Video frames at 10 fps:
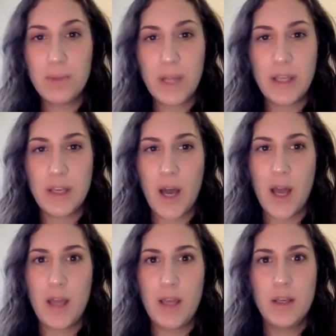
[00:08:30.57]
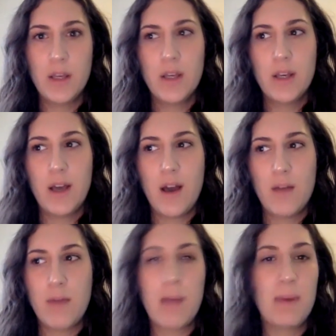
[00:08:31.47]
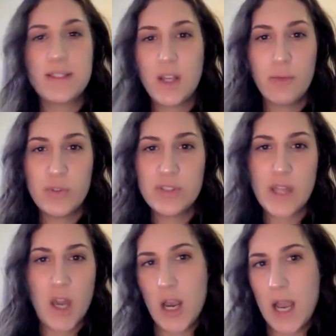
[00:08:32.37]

Like I myself was there,